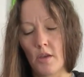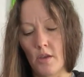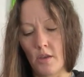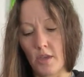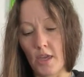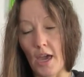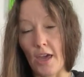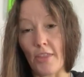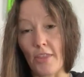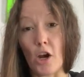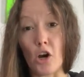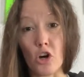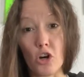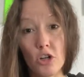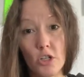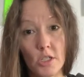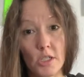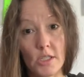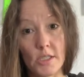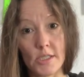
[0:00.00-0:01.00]
yeah, that
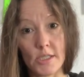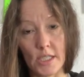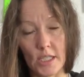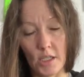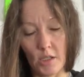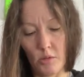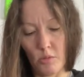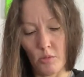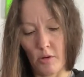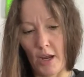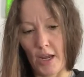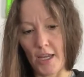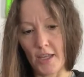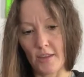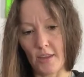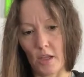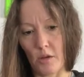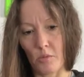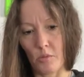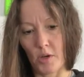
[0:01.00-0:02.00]
urgency,
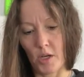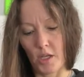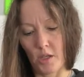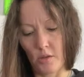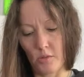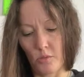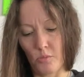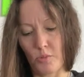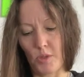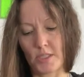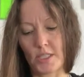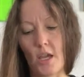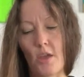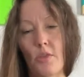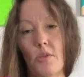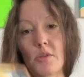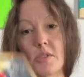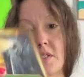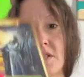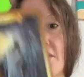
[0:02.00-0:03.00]
right? Then we put
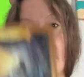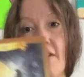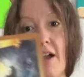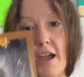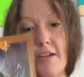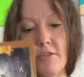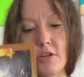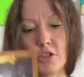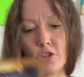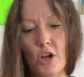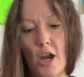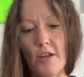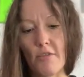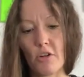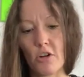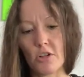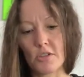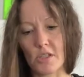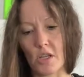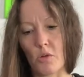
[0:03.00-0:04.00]
down those survival
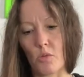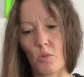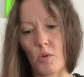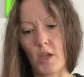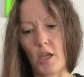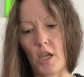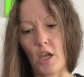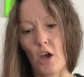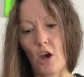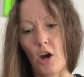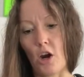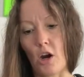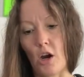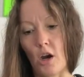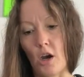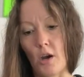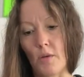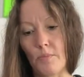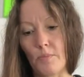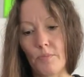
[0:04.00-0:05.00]
drivers and we
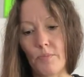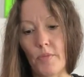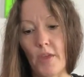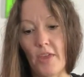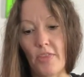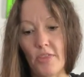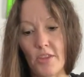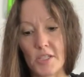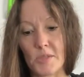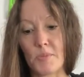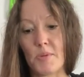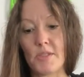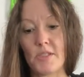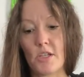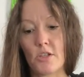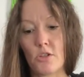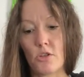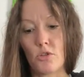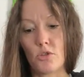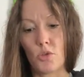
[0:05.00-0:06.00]
are in this
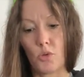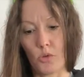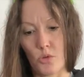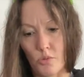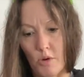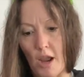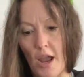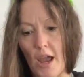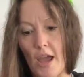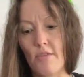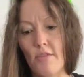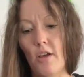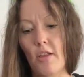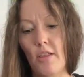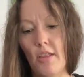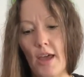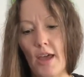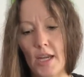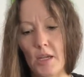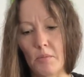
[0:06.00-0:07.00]
position to thrive.
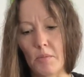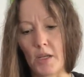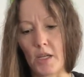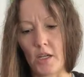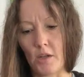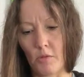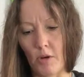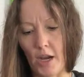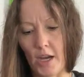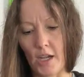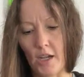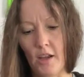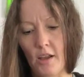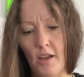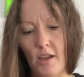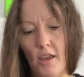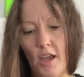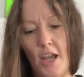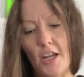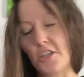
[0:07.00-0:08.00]
Alignment, right?
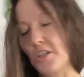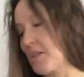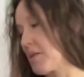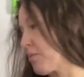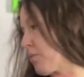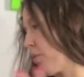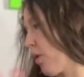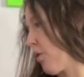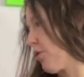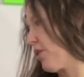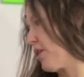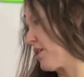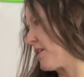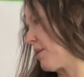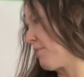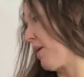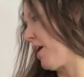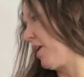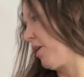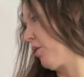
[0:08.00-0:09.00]
I just wrote this
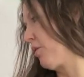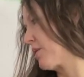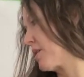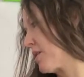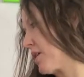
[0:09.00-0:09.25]
in my notes.